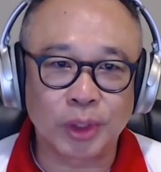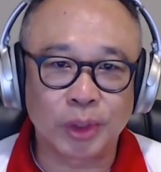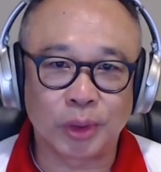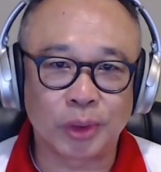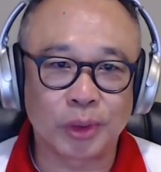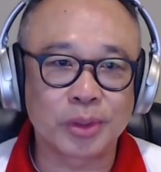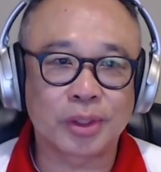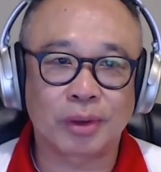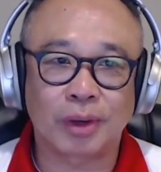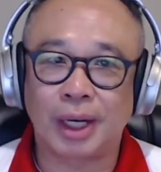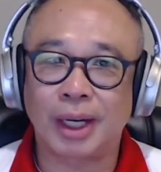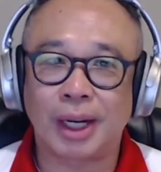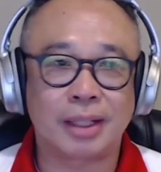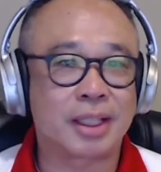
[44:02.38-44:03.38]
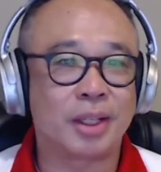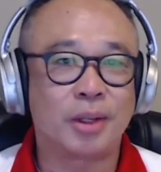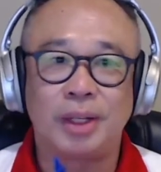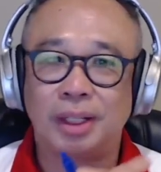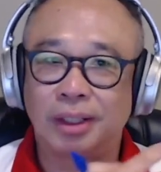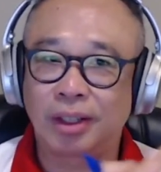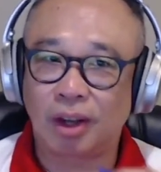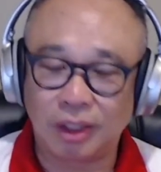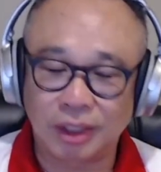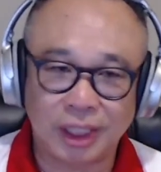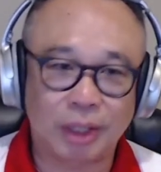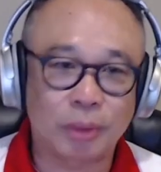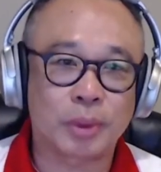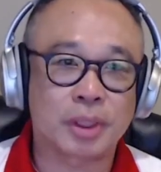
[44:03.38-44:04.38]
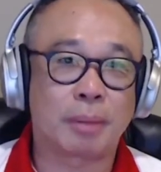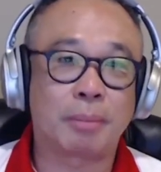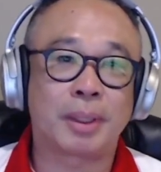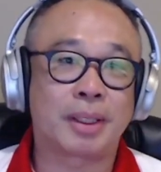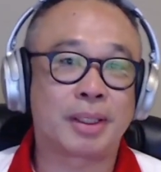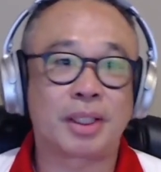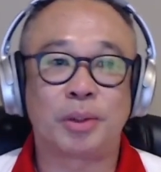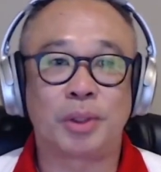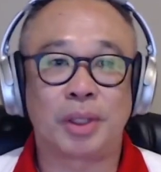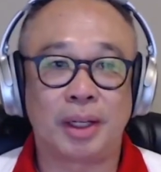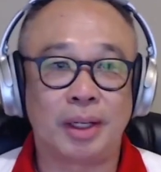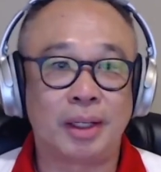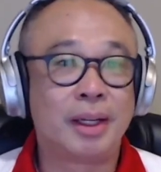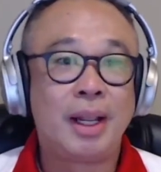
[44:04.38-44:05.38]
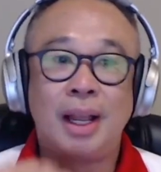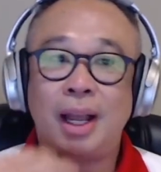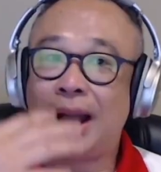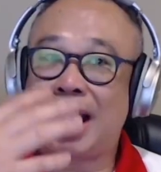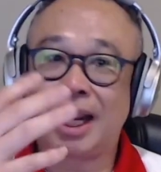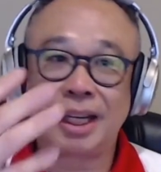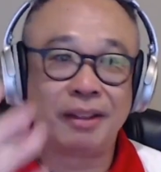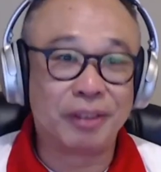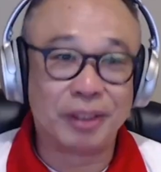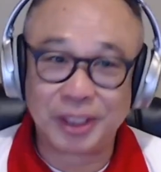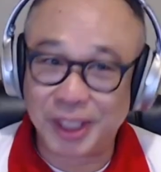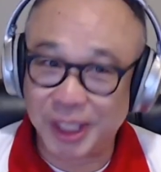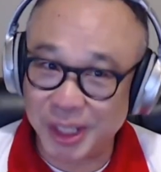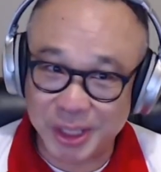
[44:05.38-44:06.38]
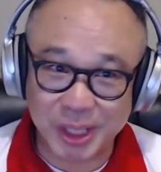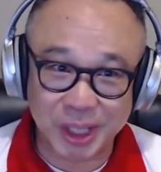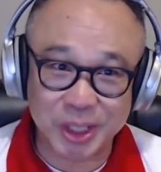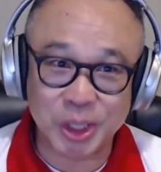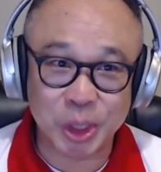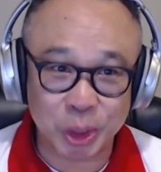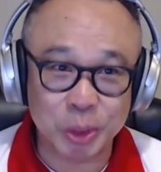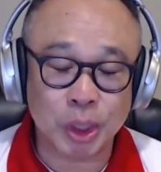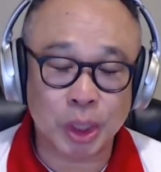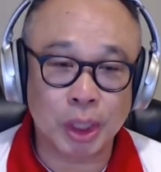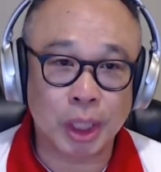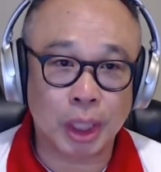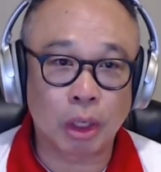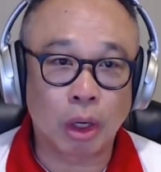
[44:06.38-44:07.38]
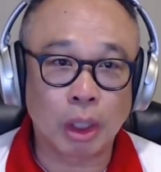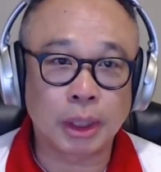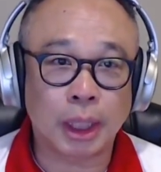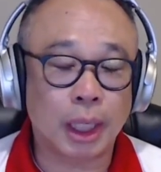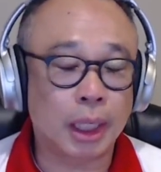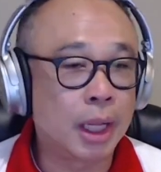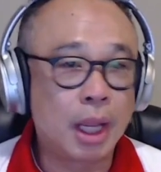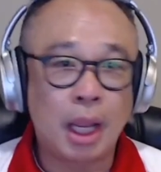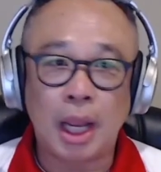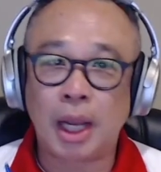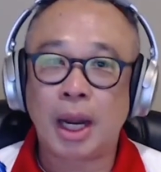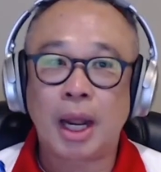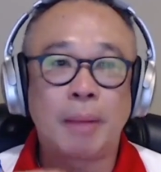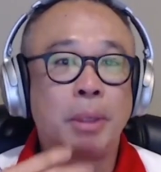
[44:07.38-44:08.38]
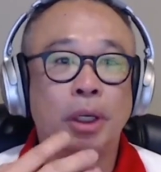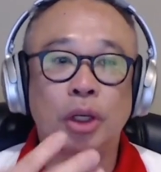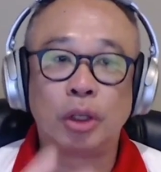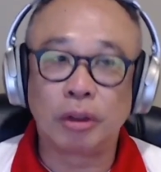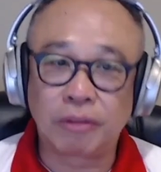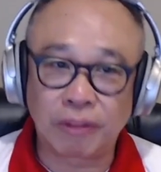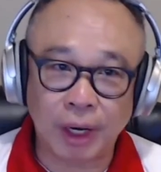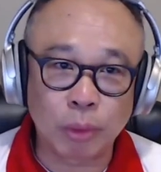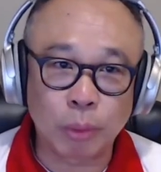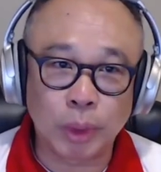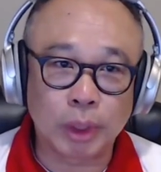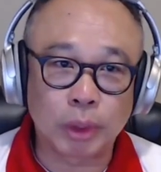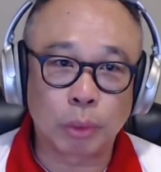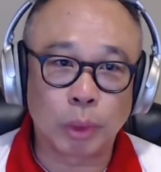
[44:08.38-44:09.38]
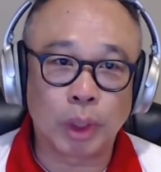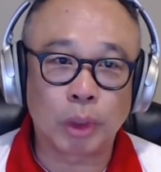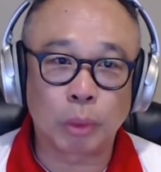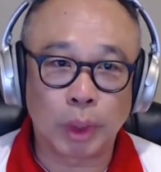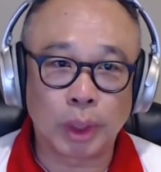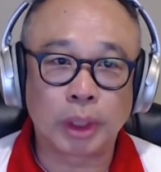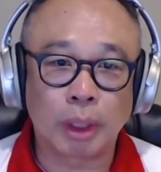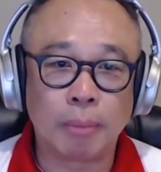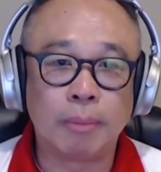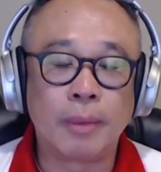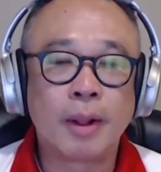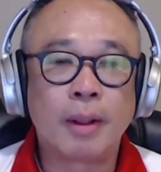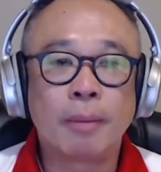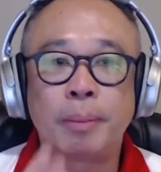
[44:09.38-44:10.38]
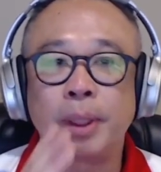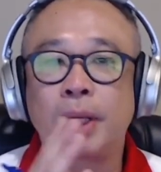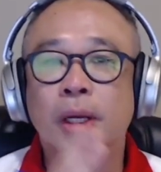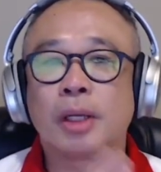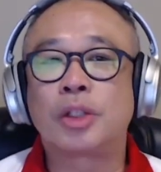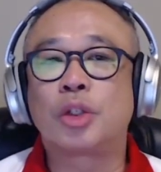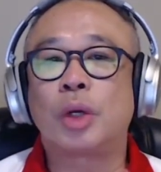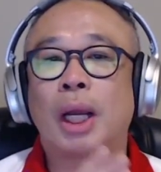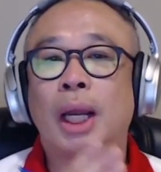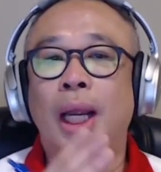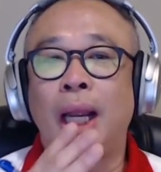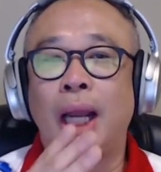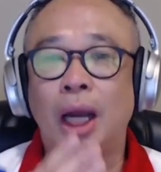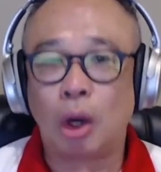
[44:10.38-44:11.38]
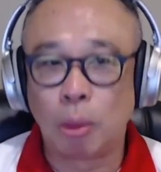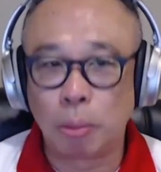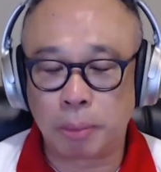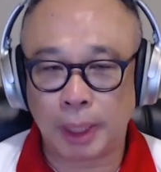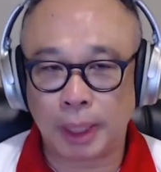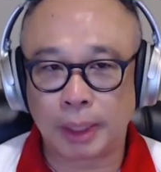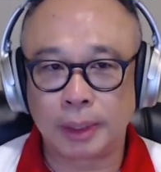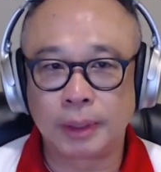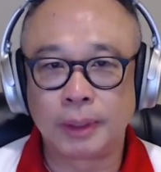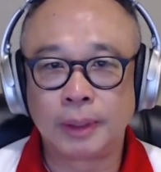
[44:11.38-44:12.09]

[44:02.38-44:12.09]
years, right? I'm still in contact with some of the students. I even teach their children and all that. And I'm a good friend with them because you are helping